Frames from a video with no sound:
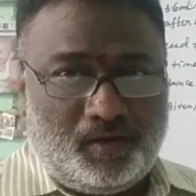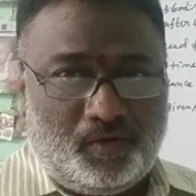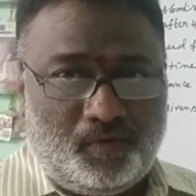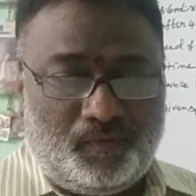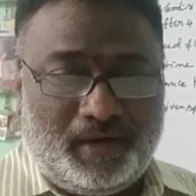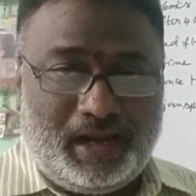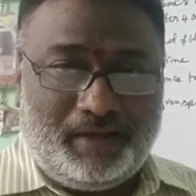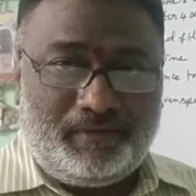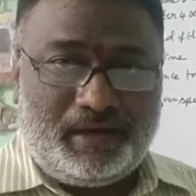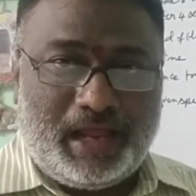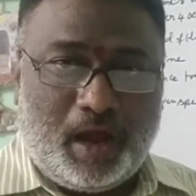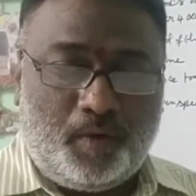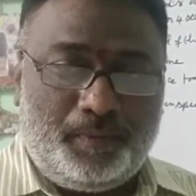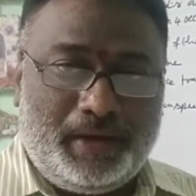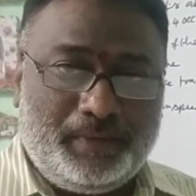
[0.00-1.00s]
Whenever
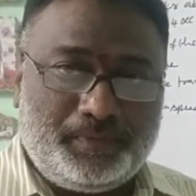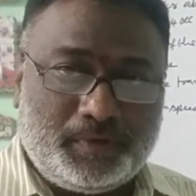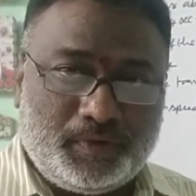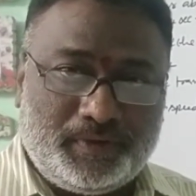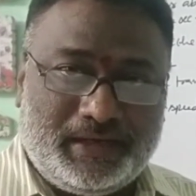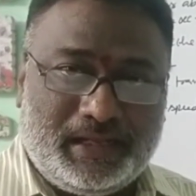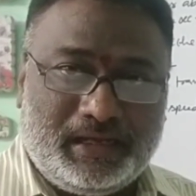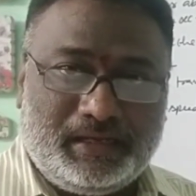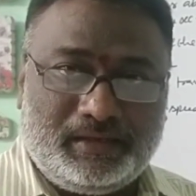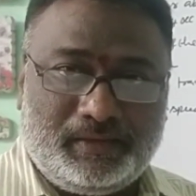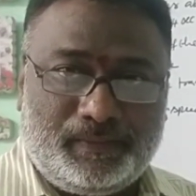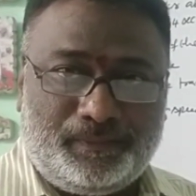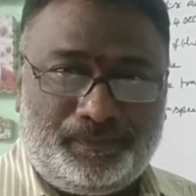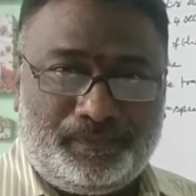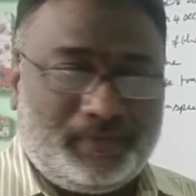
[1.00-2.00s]
have been proved
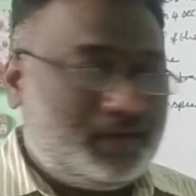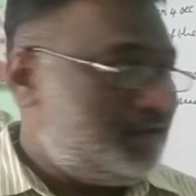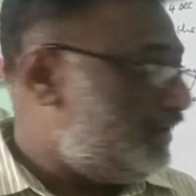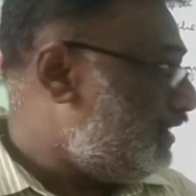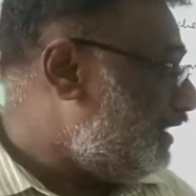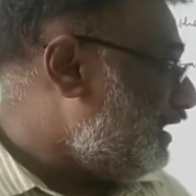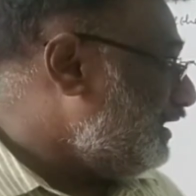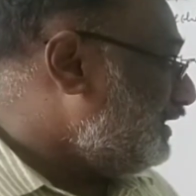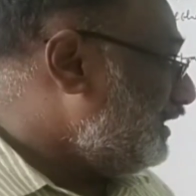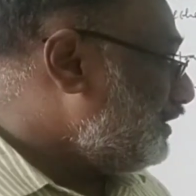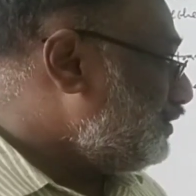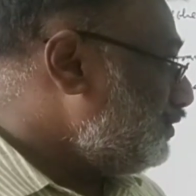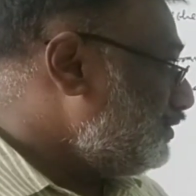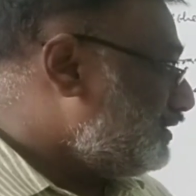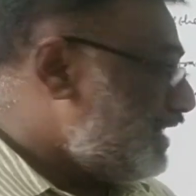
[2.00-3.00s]
the
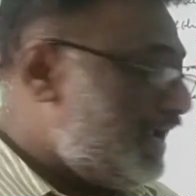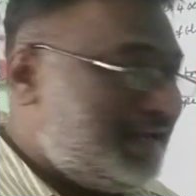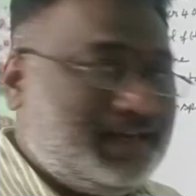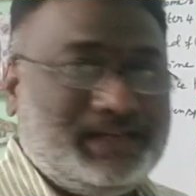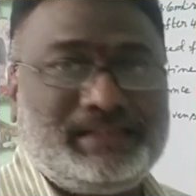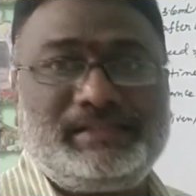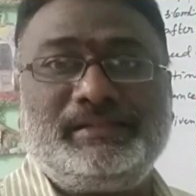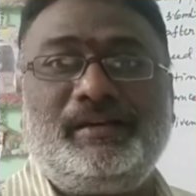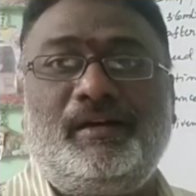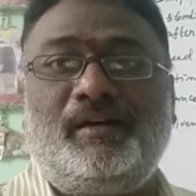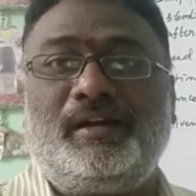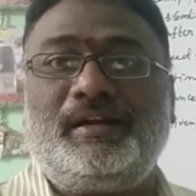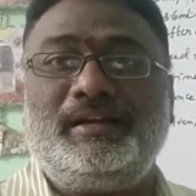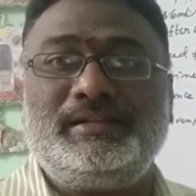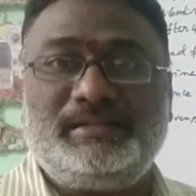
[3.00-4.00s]
two triangles
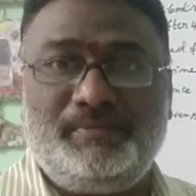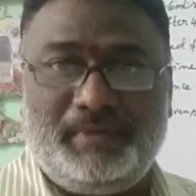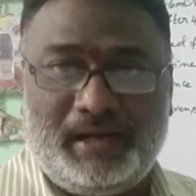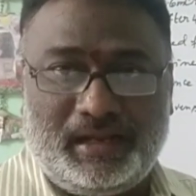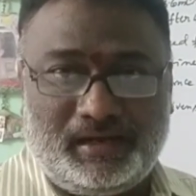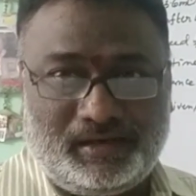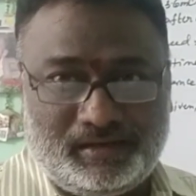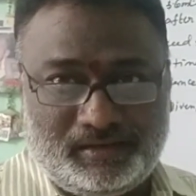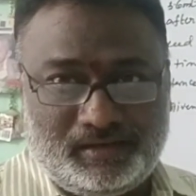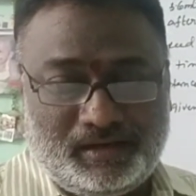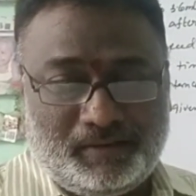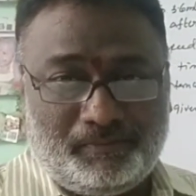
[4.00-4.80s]
are similar,